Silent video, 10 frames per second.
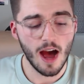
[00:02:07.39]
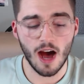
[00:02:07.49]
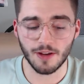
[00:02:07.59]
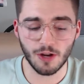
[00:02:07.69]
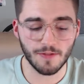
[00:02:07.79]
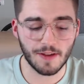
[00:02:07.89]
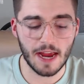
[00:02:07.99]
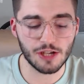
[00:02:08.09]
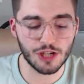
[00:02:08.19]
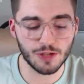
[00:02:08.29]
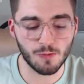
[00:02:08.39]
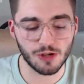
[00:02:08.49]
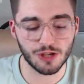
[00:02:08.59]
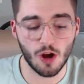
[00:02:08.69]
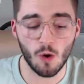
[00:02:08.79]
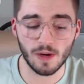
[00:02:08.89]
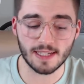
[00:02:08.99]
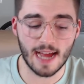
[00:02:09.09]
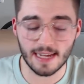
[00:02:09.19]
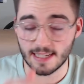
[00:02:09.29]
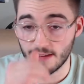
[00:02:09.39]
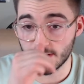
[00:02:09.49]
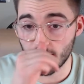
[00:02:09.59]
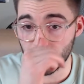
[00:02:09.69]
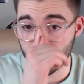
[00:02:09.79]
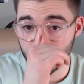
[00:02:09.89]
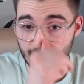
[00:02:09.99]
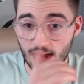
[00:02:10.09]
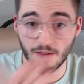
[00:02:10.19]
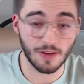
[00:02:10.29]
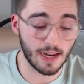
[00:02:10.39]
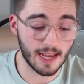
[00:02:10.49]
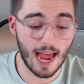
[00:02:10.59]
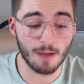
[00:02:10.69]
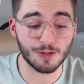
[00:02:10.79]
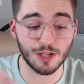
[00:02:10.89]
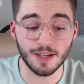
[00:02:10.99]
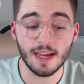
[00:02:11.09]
Notifications, which is always nice. If something checks out, if you need a captcha,